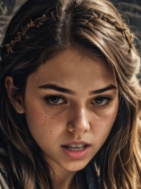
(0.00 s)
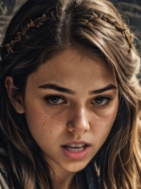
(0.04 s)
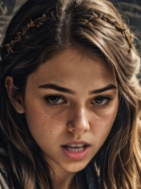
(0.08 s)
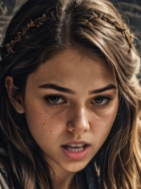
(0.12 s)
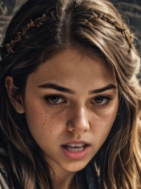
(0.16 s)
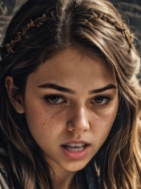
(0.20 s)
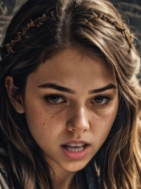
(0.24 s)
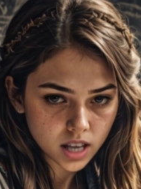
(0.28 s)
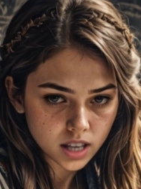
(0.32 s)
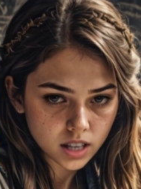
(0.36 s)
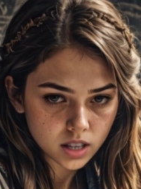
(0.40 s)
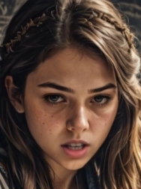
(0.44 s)

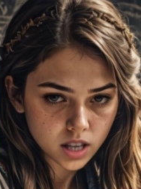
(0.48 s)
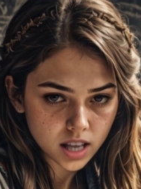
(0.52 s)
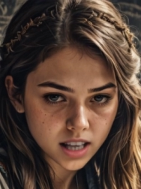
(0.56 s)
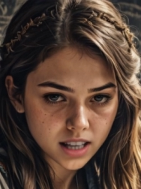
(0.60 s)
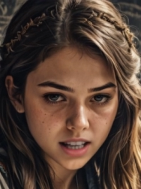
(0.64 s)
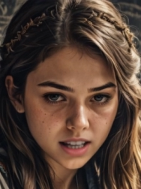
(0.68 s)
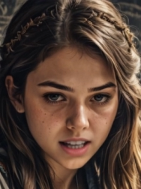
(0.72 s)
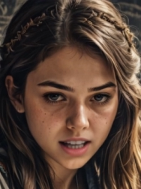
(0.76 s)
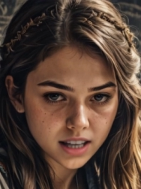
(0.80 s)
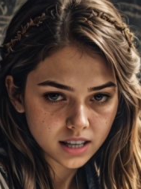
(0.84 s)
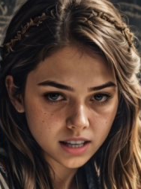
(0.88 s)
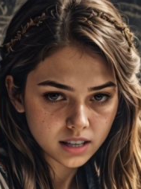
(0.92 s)
She really
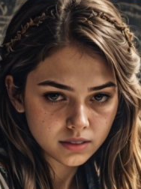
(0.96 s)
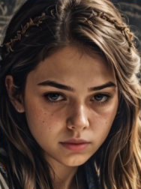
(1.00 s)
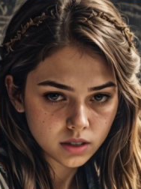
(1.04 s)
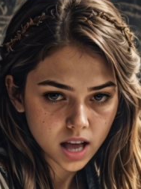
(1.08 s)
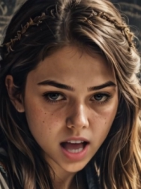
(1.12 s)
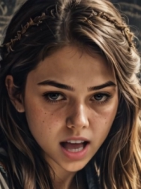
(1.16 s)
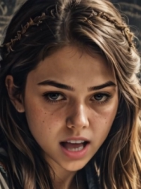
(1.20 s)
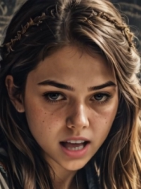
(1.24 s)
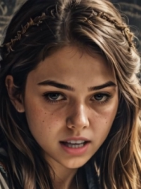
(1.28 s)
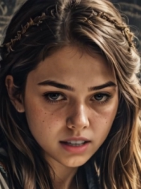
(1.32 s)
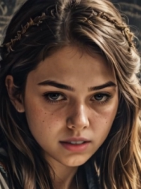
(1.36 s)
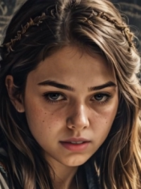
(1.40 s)
needs a
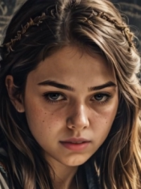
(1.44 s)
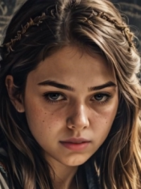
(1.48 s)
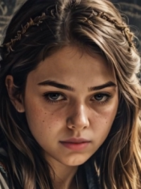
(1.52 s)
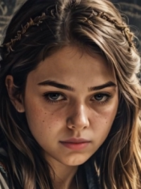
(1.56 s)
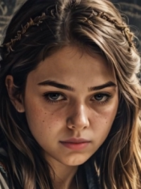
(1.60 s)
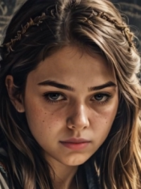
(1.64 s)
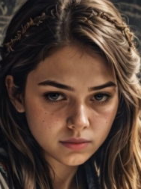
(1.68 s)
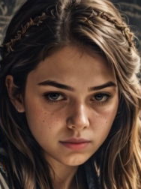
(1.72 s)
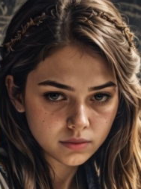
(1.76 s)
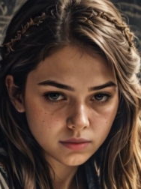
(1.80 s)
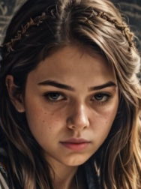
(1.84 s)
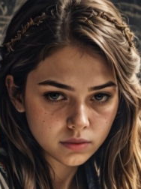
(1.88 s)
man.
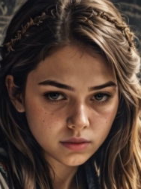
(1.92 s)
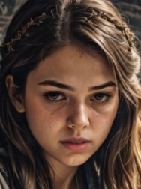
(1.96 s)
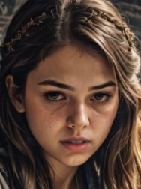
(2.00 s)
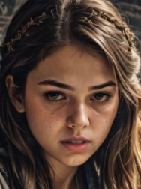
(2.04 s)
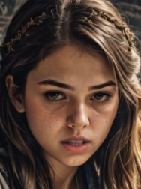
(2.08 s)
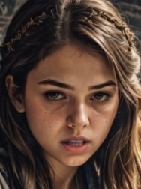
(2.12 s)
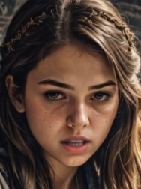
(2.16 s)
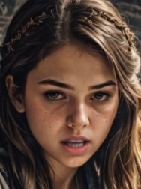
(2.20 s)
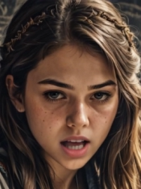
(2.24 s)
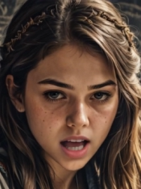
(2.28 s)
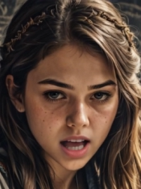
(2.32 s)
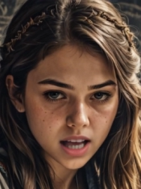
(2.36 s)

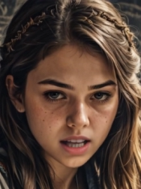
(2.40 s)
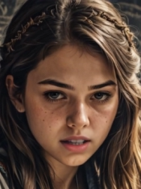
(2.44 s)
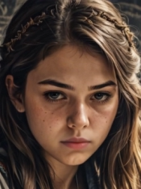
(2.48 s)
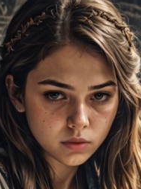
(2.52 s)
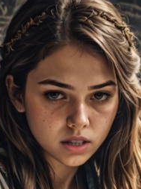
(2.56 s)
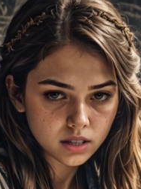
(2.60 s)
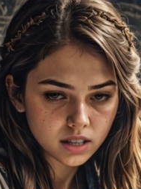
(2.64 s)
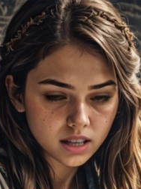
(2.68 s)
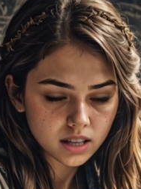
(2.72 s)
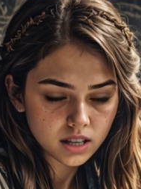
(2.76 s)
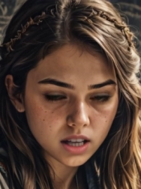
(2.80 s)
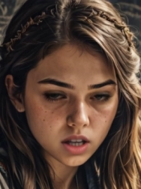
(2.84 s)
It's
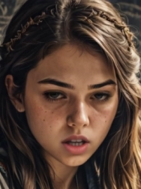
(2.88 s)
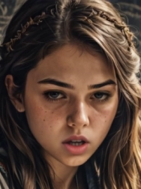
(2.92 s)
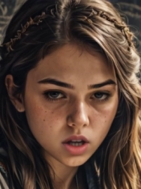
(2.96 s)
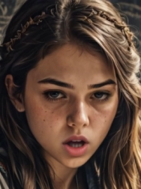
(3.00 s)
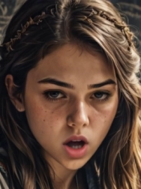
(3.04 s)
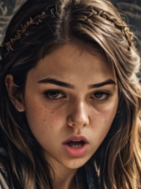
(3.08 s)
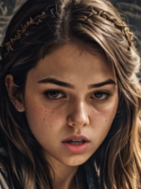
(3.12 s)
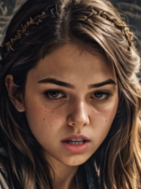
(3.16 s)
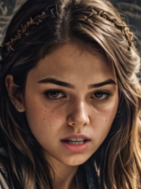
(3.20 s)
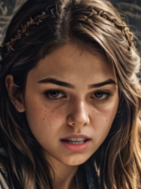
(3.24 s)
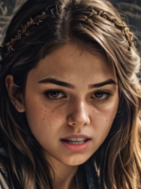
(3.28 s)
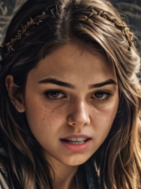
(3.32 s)
been so
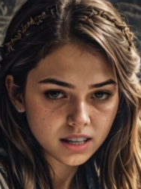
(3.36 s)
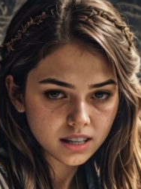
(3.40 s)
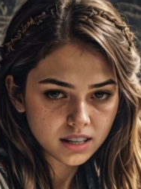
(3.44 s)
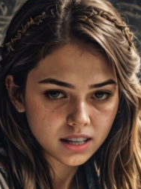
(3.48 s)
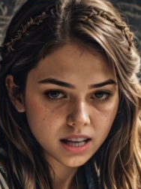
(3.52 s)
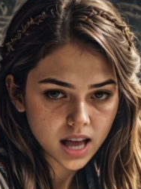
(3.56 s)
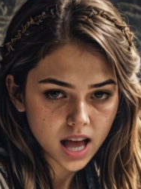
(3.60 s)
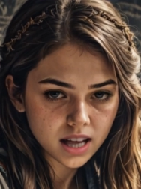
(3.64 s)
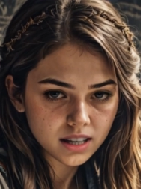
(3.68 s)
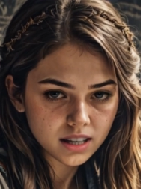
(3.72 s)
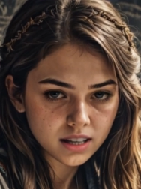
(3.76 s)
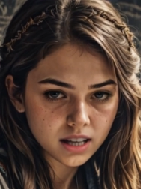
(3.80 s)
long since
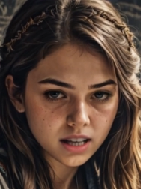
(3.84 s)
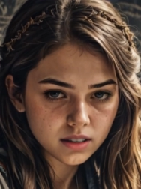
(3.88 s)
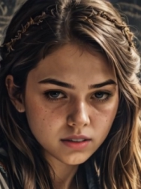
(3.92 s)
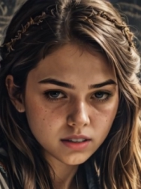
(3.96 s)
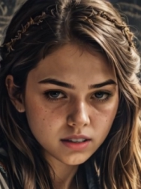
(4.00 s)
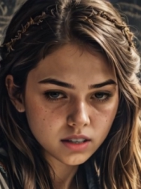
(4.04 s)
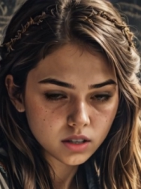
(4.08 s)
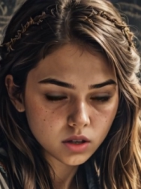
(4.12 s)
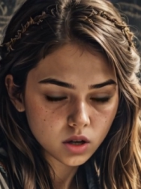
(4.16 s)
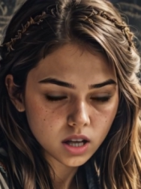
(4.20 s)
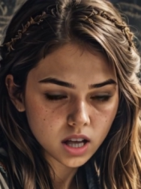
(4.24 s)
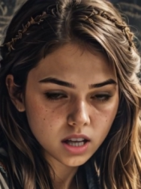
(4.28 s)
Dad left,
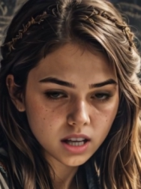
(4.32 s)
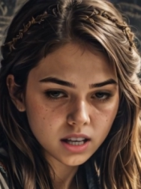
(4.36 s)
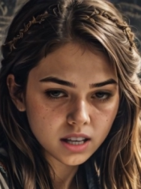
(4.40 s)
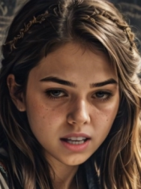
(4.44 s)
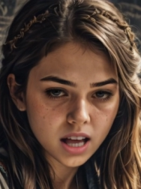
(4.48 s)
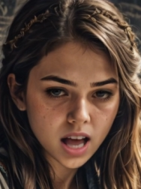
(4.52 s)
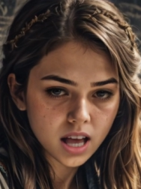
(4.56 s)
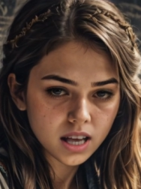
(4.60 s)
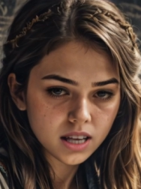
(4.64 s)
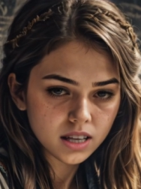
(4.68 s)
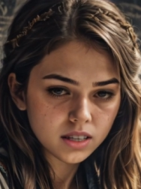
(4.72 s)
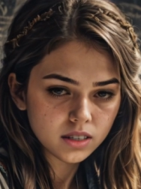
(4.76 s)
so she
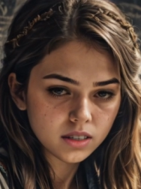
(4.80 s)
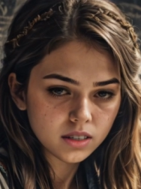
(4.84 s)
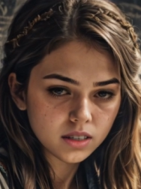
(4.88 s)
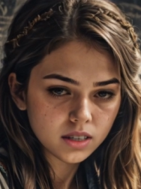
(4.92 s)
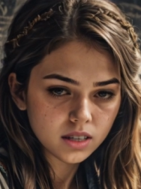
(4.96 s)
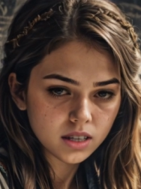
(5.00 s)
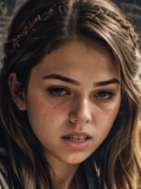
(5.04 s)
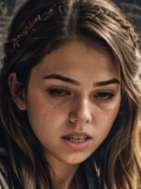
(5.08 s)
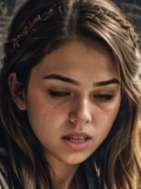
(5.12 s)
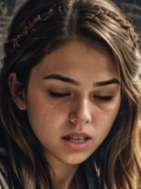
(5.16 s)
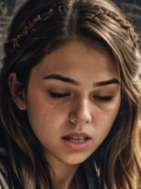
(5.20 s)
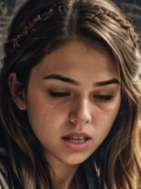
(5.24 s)
says,
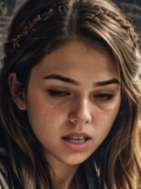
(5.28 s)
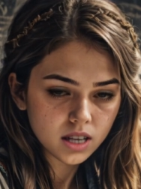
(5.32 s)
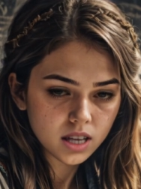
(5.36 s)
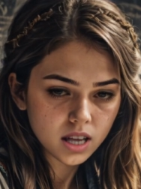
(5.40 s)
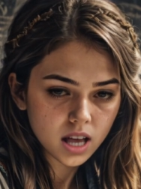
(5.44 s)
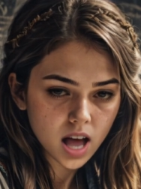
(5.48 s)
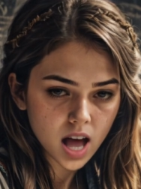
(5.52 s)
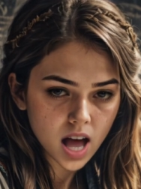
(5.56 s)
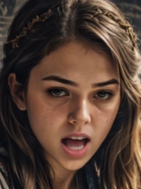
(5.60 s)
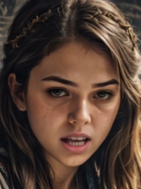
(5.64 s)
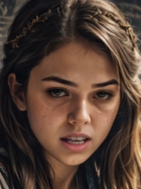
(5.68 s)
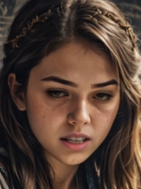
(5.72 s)

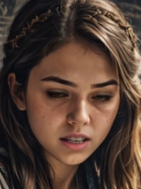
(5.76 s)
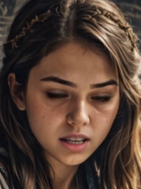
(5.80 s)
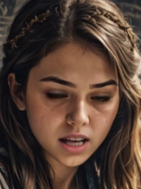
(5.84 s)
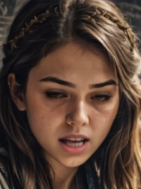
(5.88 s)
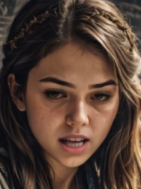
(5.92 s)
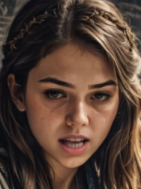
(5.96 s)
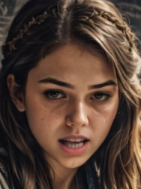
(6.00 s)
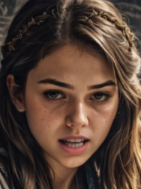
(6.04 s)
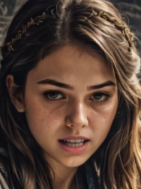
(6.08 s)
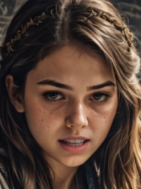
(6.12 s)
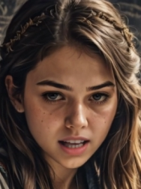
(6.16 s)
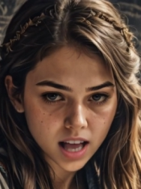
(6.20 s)
I think
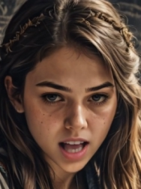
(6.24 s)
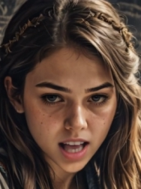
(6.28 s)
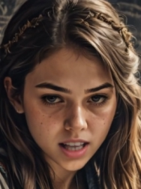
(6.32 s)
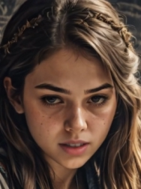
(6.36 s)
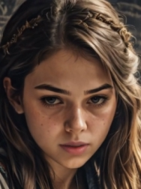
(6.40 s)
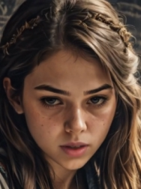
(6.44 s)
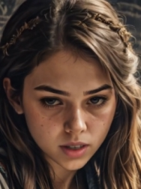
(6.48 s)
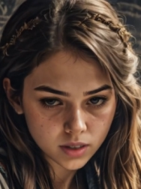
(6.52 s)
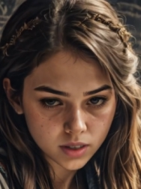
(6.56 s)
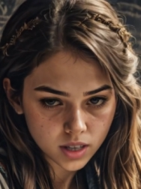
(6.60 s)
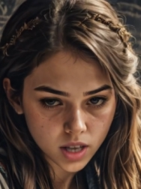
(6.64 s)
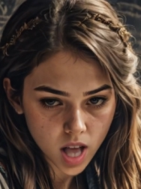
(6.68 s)
he died
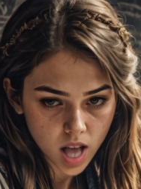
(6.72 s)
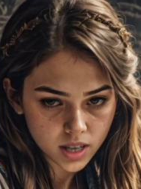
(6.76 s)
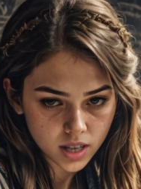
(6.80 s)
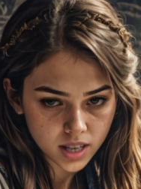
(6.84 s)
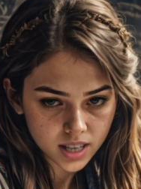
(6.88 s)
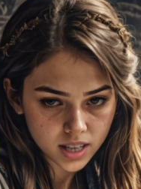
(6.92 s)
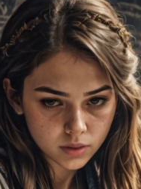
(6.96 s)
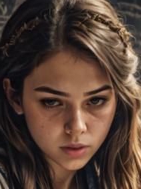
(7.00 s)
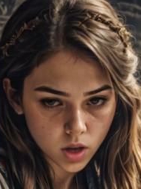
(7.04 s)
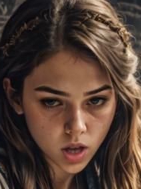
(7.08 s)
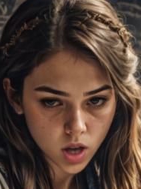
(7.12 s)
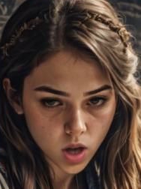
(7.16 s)
before I
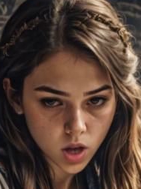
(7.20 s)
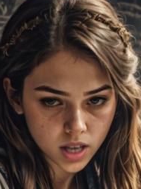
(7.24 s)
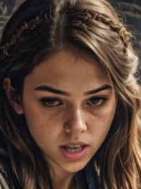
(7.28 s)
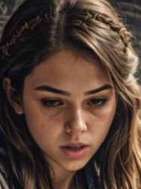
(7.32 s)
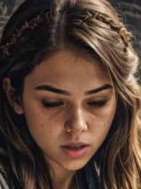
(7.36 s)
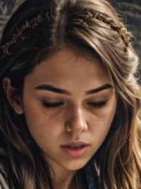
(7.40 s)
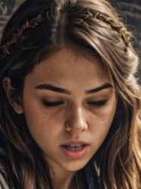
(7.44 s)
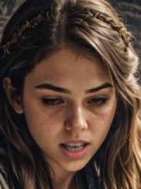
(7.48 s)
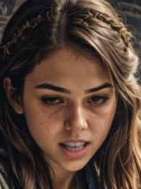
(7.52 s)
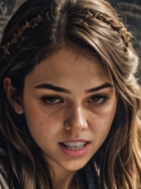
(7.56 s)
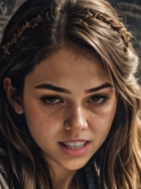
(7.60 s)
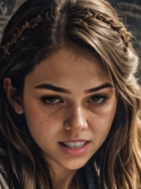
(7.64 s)
was born
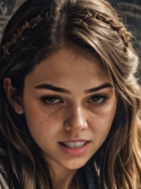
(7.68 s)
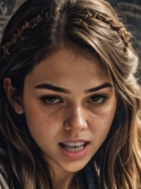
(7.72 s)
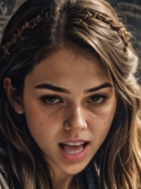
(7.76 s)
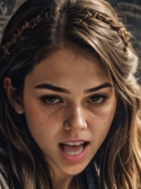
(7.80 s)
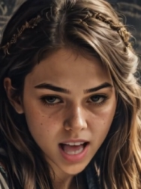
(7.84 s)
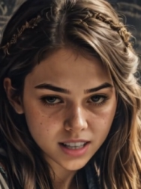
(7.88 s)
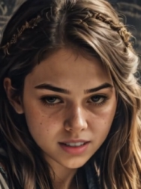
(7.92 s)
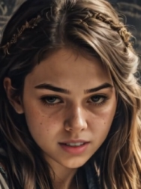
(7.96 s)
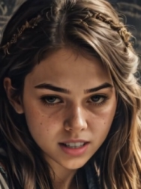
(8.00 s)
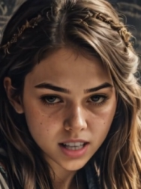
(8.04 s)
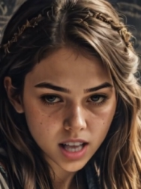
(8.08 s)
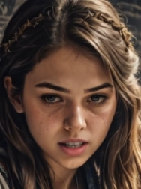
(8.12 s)
because I
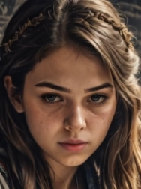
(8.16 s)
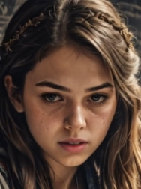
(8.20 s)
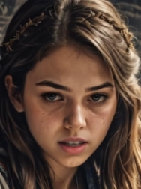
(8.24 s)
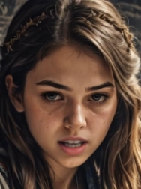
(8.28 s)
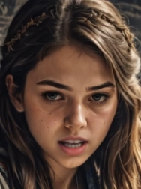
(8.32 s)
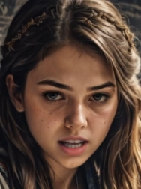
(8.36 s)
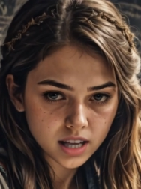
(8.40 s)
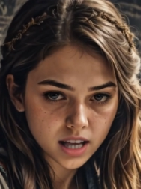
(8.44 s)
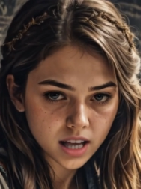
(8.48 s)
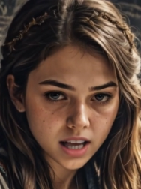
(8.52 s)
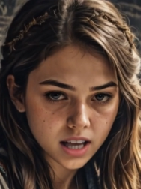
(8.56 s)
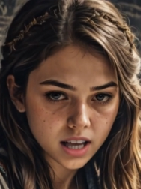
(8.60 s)
have never
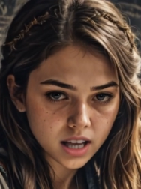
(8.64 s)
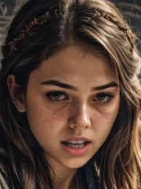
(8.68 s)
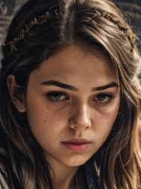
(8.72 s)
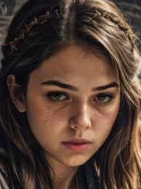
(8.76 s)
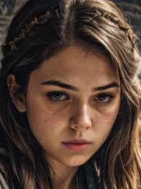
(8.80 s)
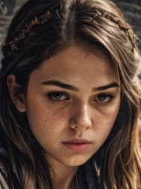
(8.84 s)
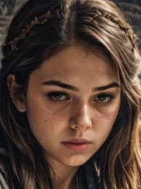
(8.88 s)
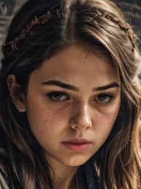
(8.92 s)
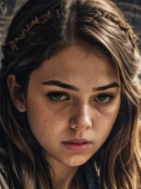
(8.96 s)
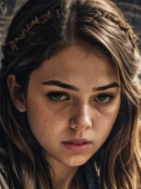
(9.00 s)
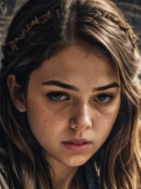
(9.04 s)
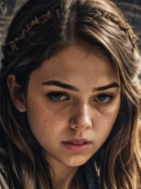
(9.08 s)
seen him.